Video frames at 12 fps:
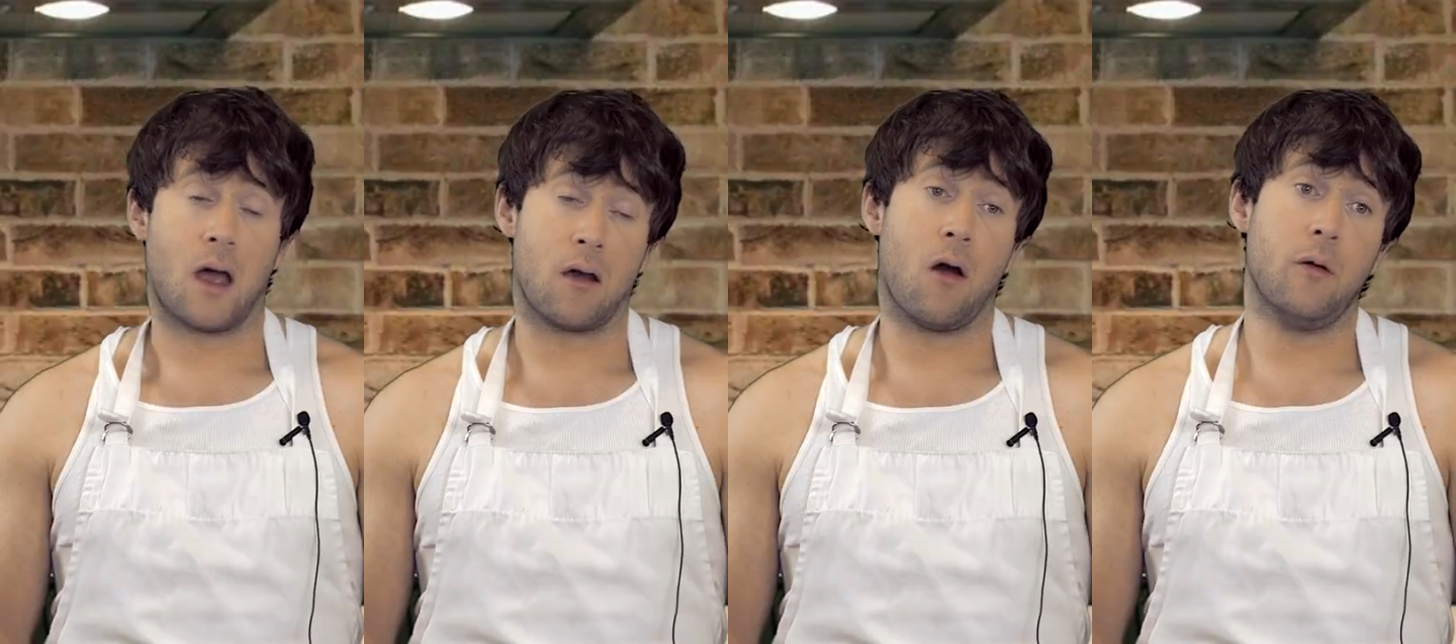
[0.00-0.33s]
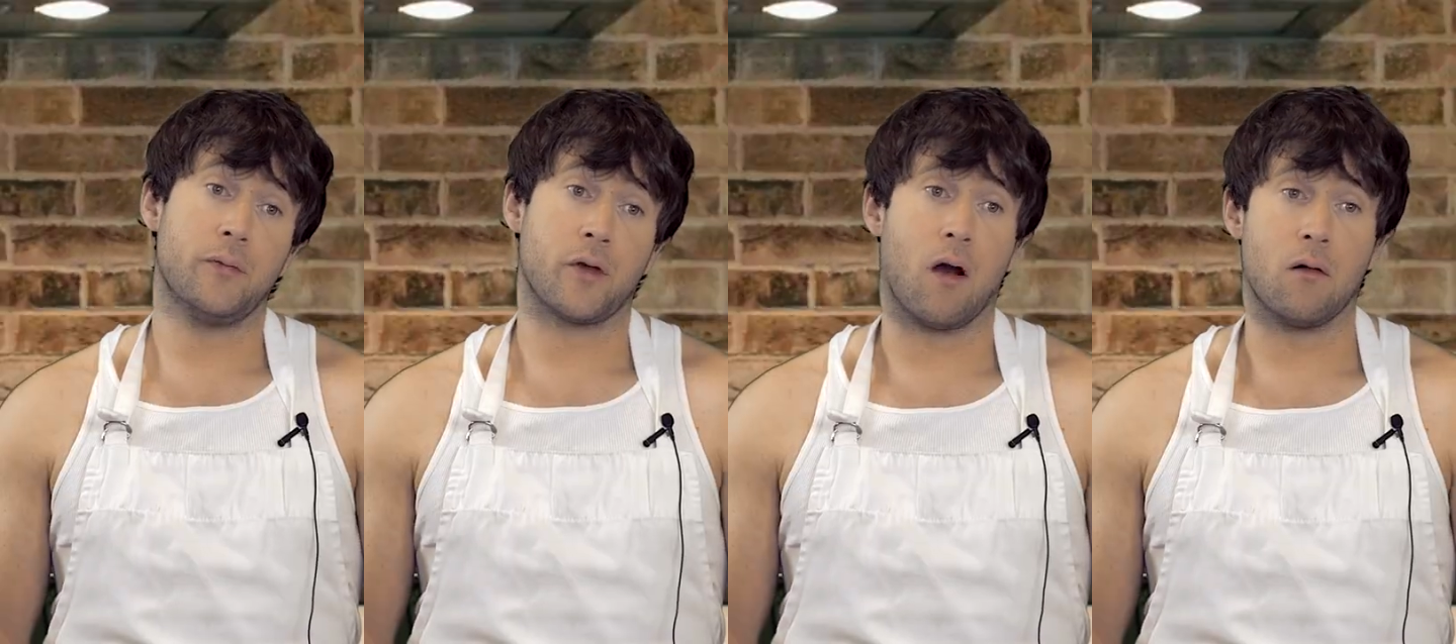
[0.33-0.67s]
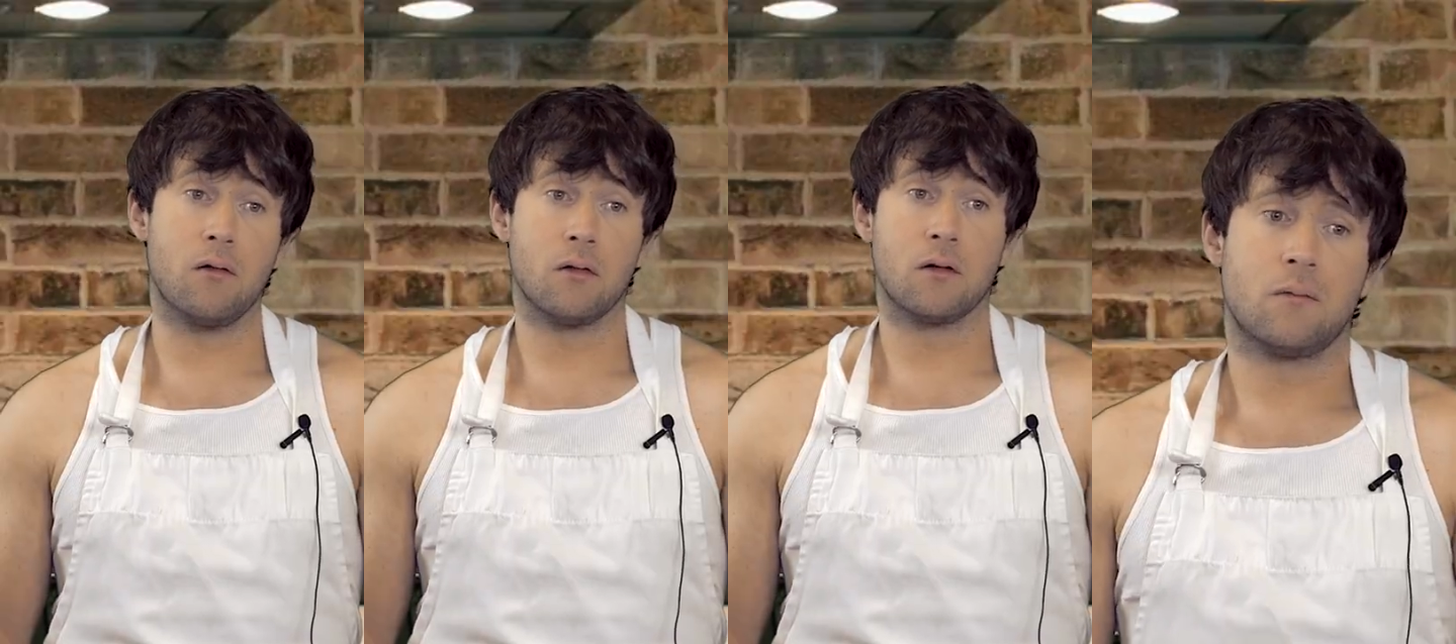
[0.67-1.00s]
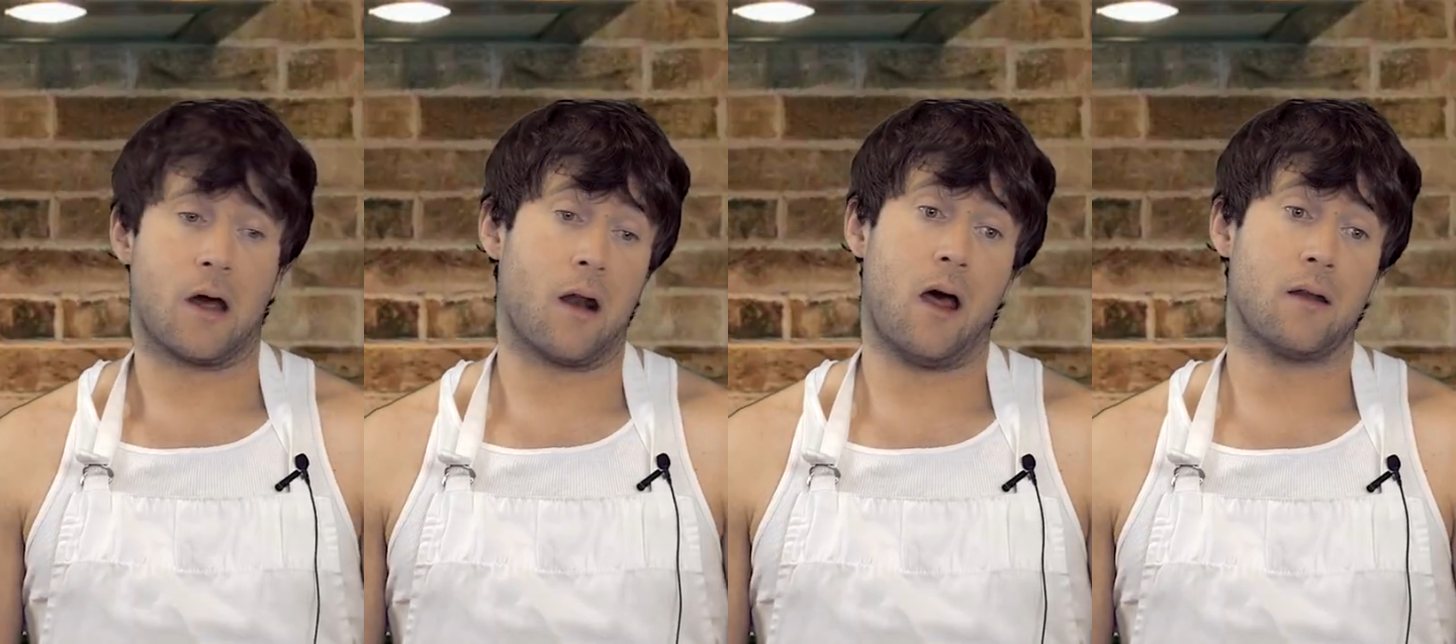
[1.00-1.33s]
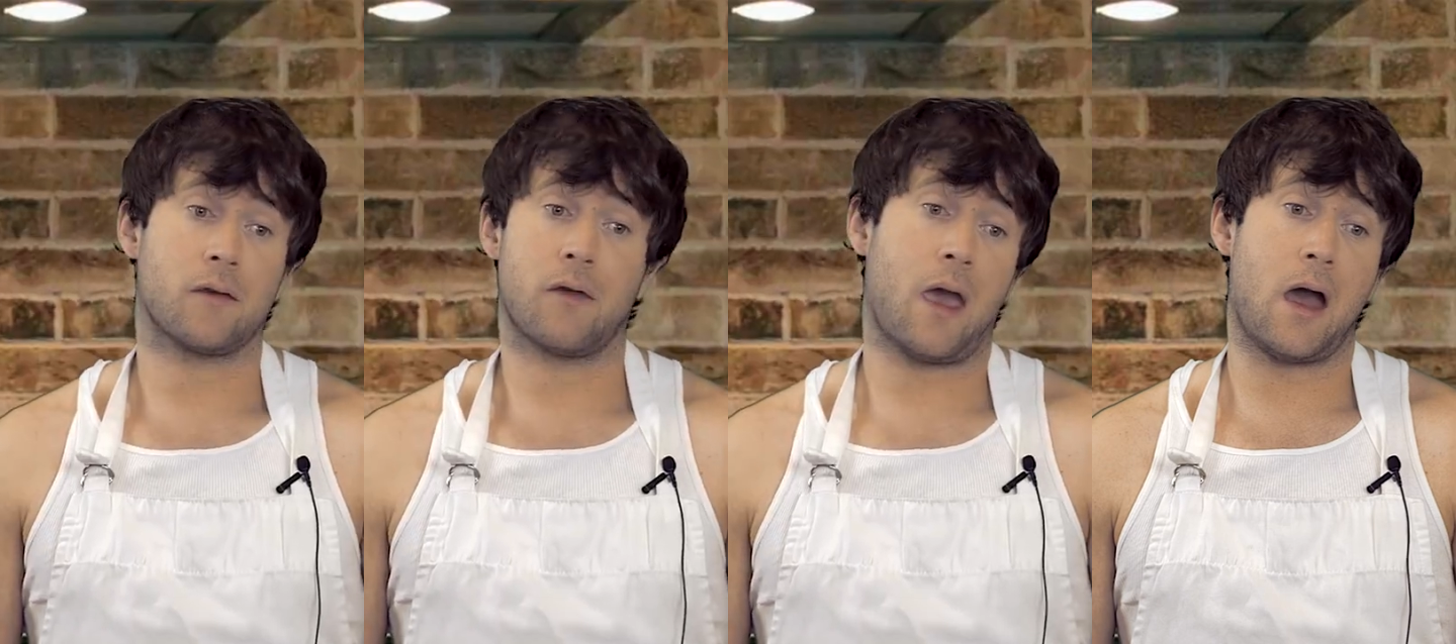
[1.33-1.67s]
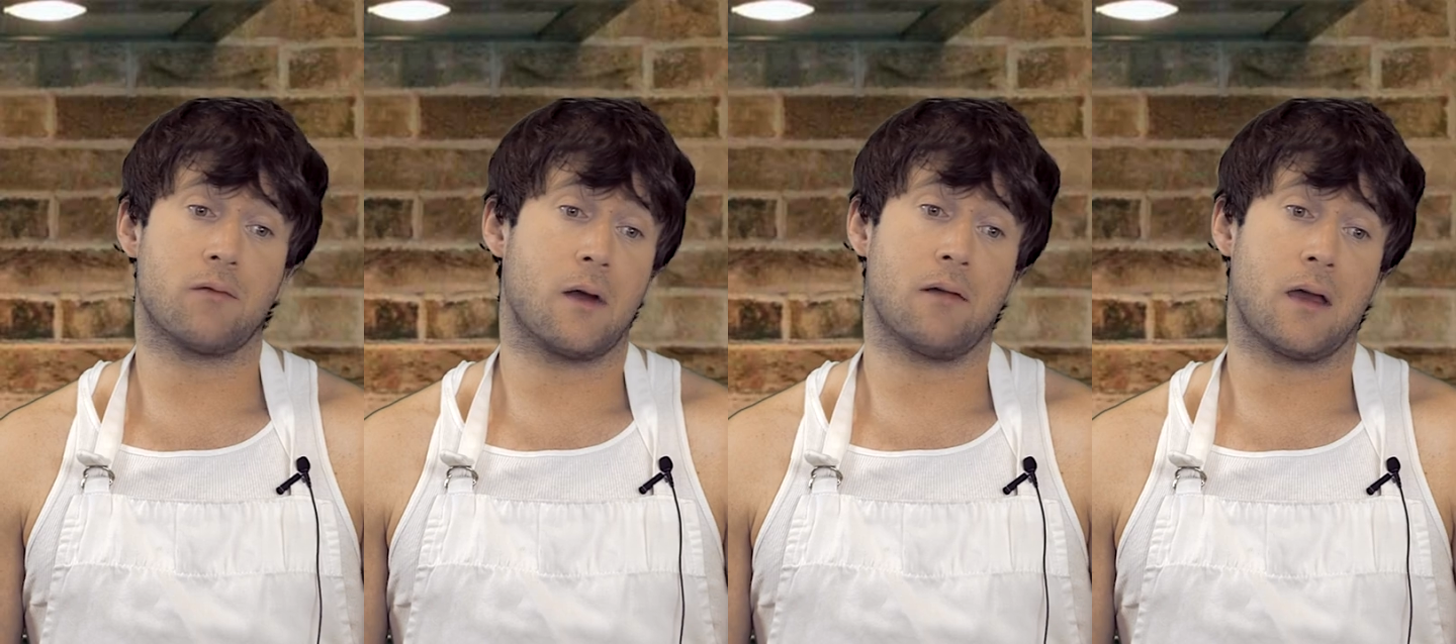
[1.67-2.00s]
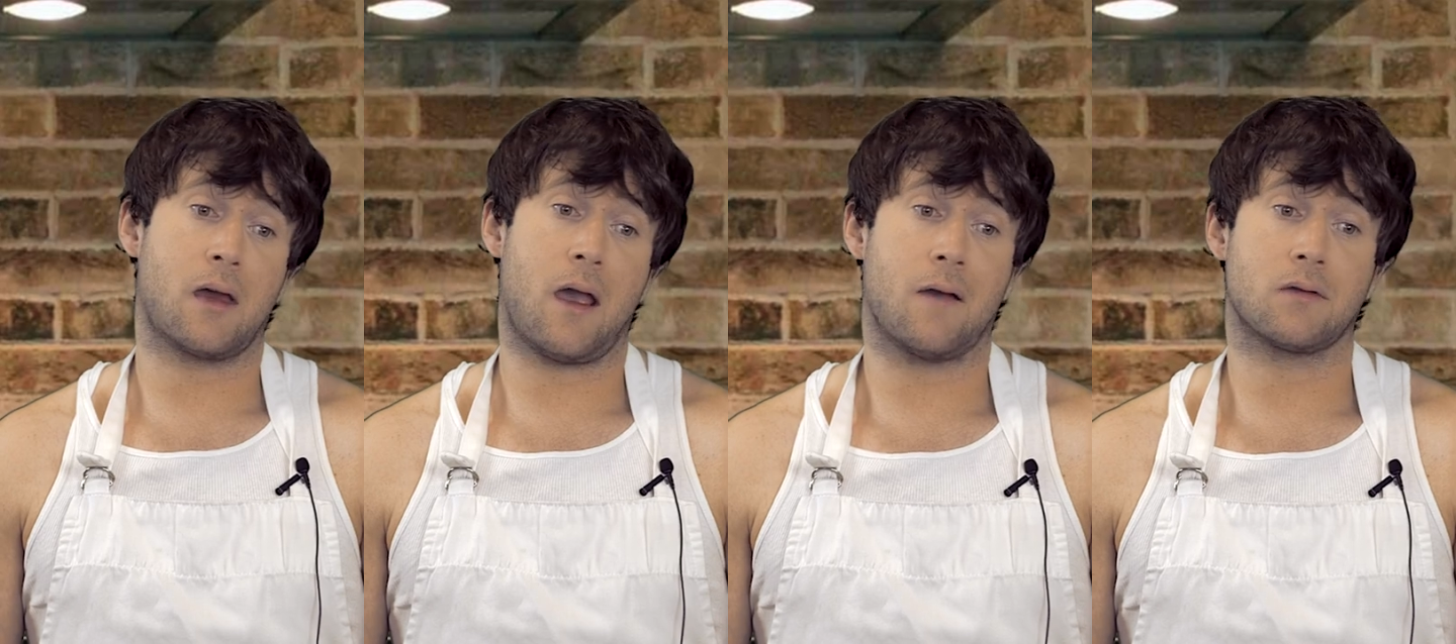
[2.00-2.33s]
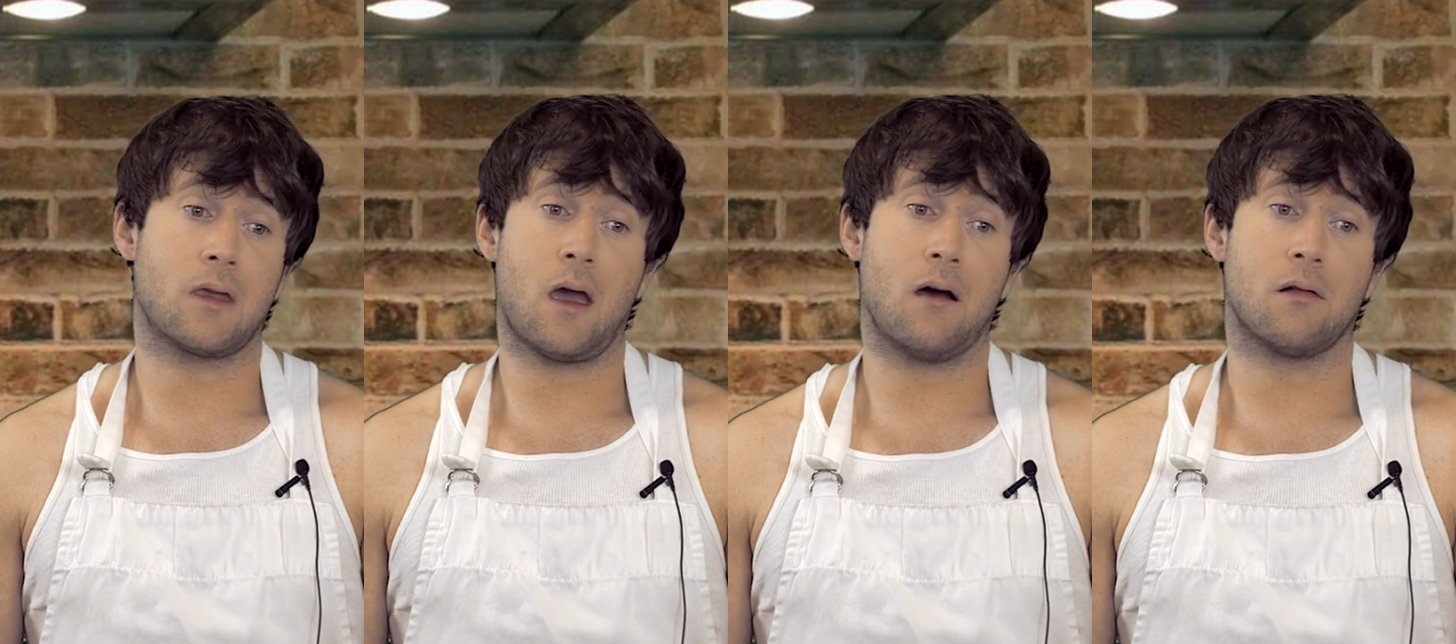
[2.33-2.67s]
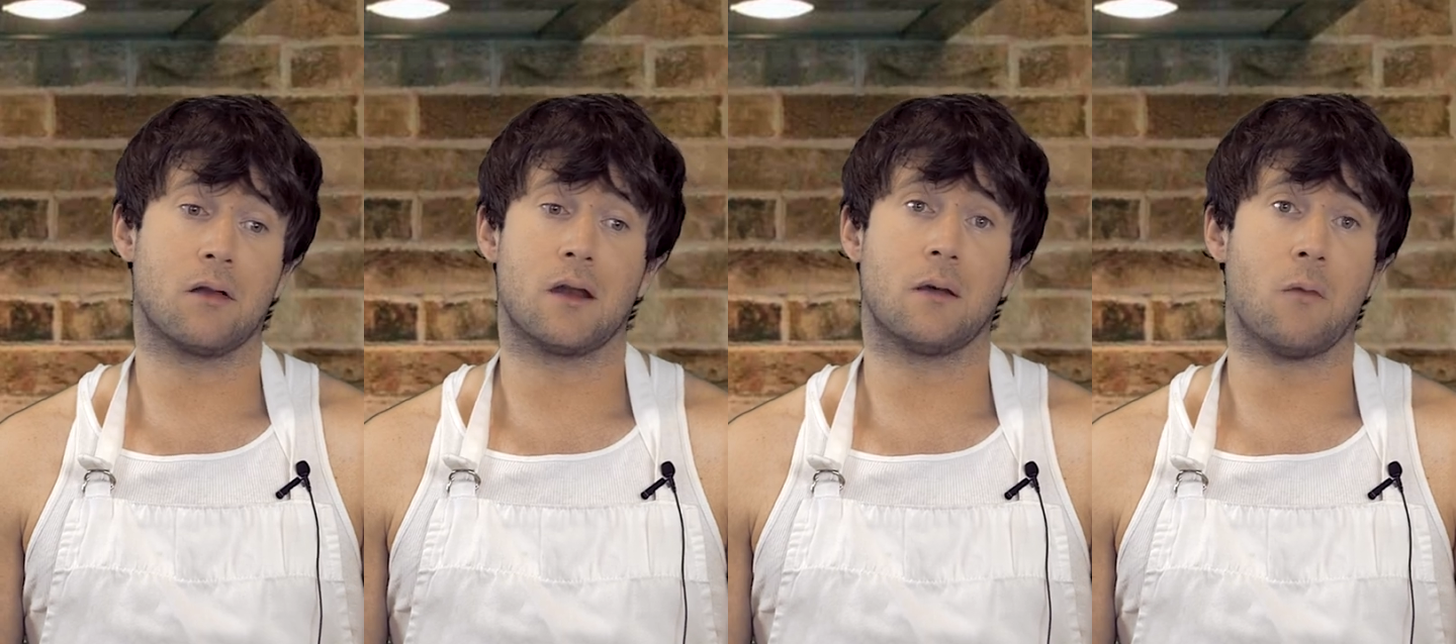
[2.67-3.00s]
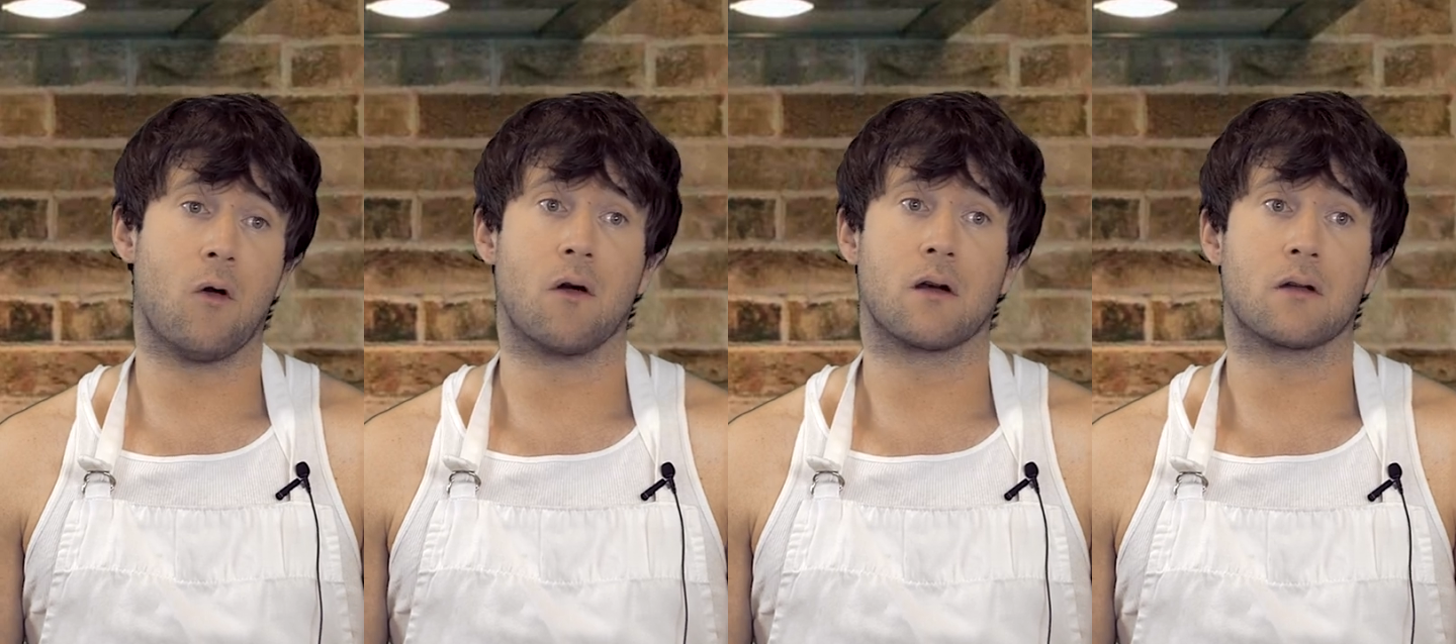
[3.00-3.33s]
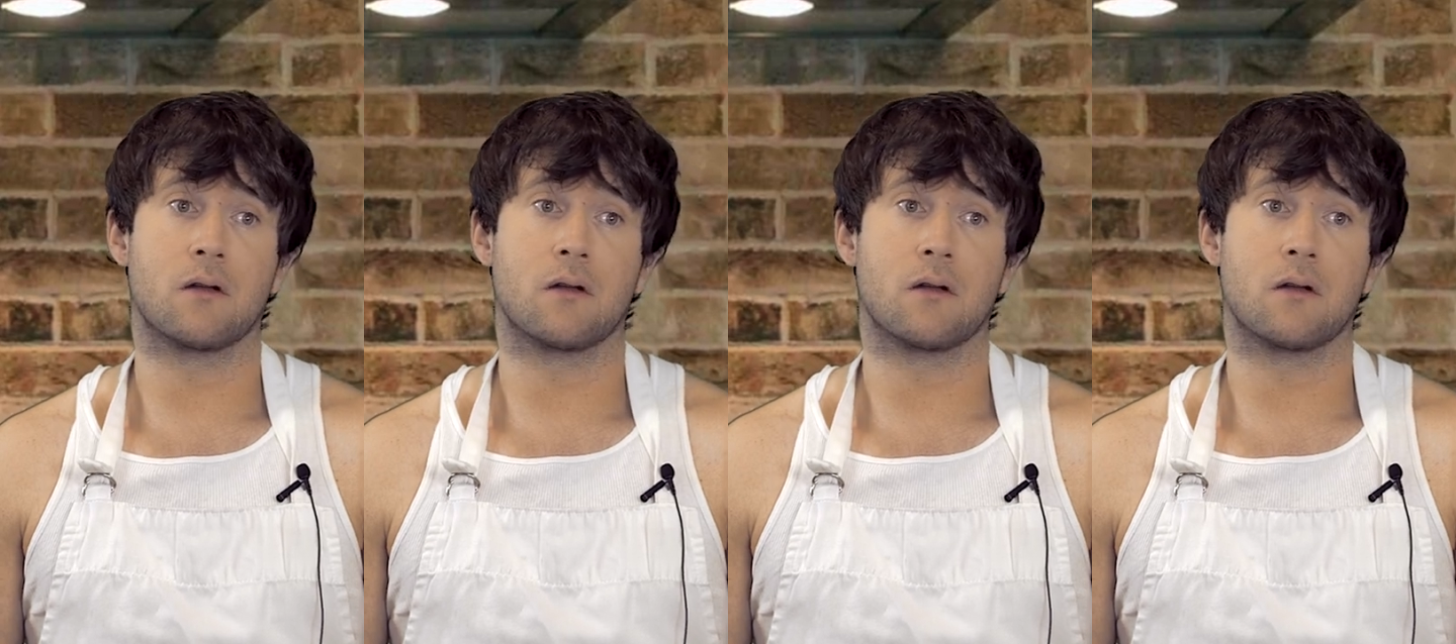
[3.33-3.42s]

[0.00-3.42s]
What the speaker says: I hope so. But honestly, I really can't tell anymore.